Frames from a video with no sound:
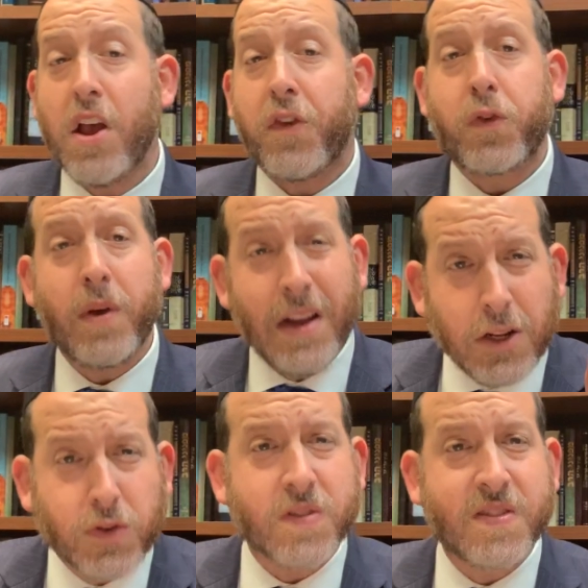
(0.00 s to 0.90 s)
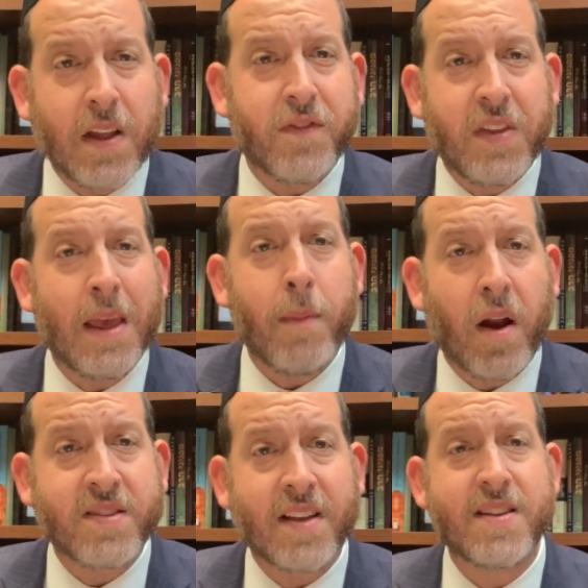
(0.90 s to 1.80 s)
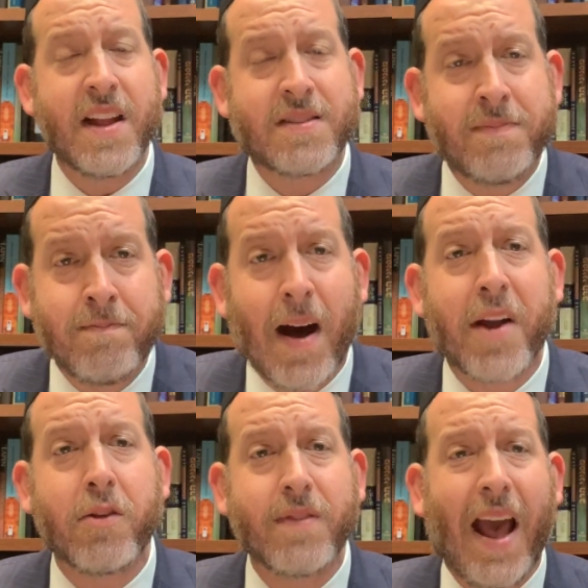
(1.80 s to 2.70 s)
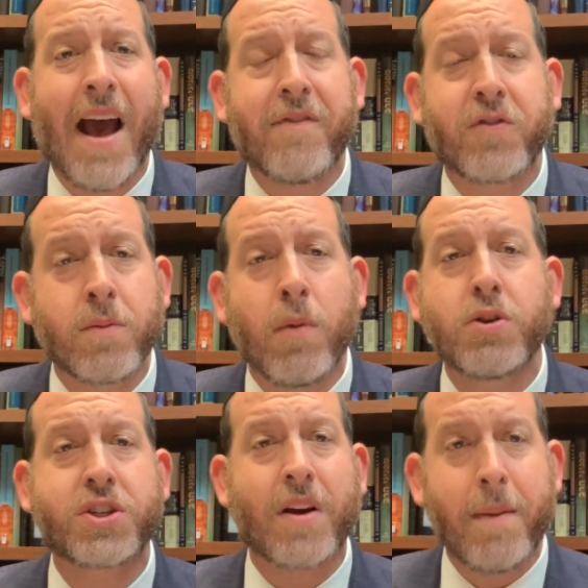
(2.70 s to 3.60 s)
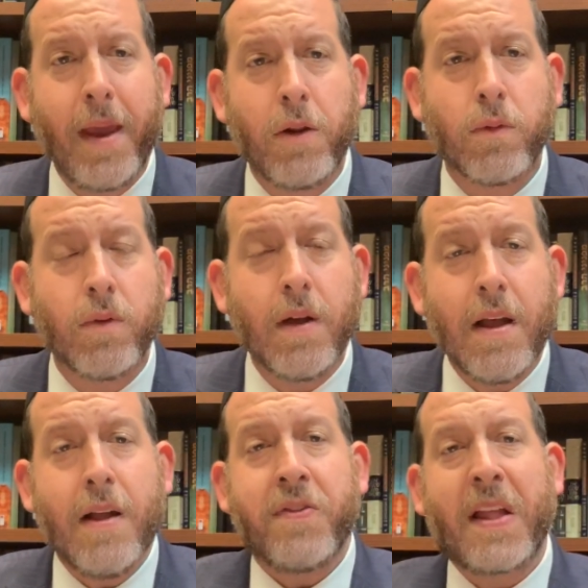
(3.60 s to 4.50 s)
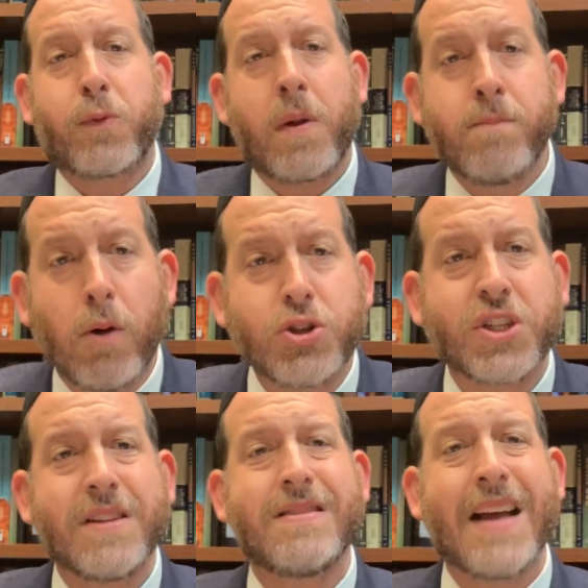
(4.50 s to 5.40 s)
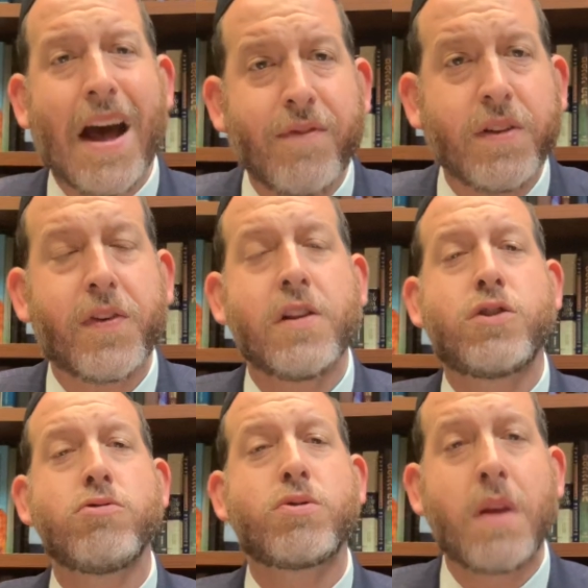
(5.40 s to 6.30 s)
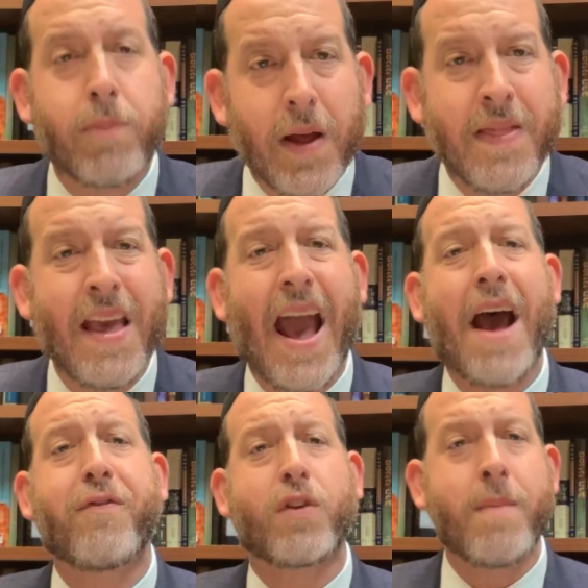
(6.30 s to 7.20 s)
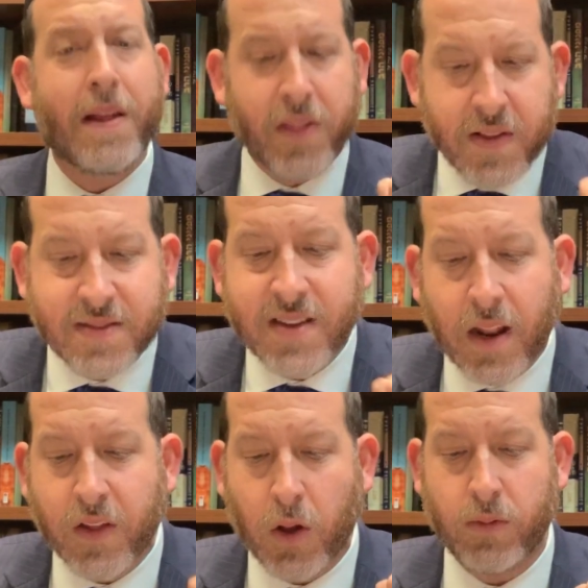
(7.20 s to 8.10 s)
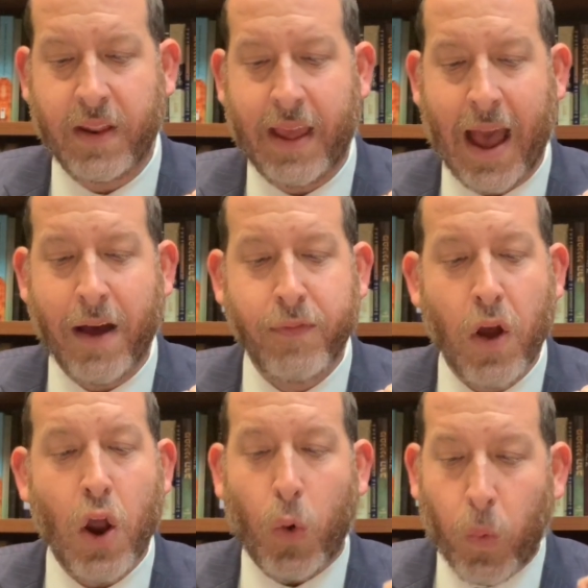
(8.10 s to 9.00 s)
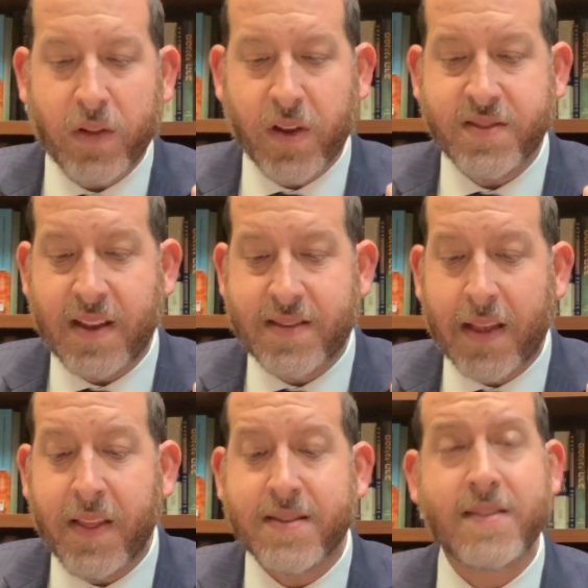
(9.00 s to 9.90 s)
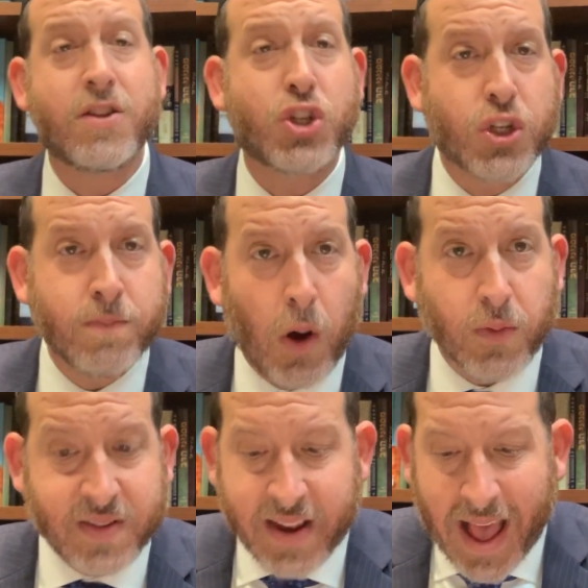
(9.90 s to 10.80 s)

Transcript: So interesting enough, the Gemara says it's modeled after Moshe Rabbeinu. That's when Moshe davened for the Jewish people in the aftermath of the sin of the golden calf. What does he say? This is in Shmos, in